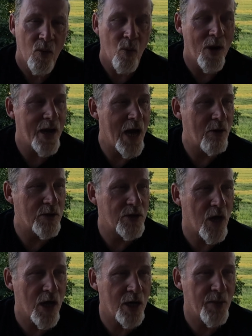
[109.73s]
One guy was
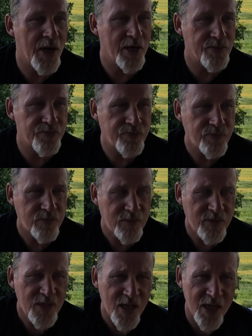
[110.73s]
talking about
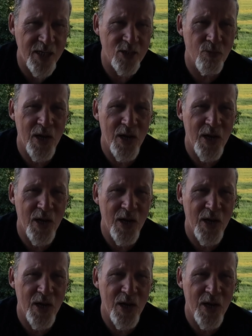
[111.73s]
his